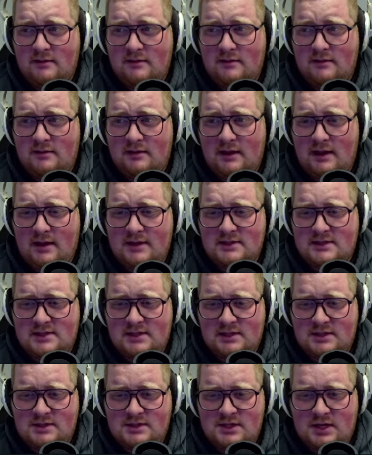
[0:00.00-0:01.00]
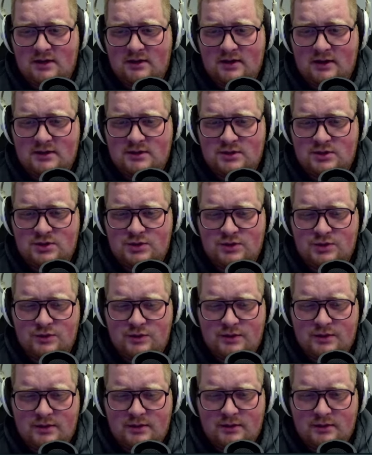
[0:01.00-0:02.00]
Yeah, instead of chariot,
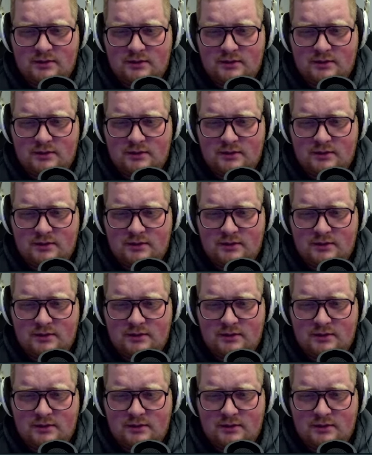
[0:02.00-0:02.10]
sure.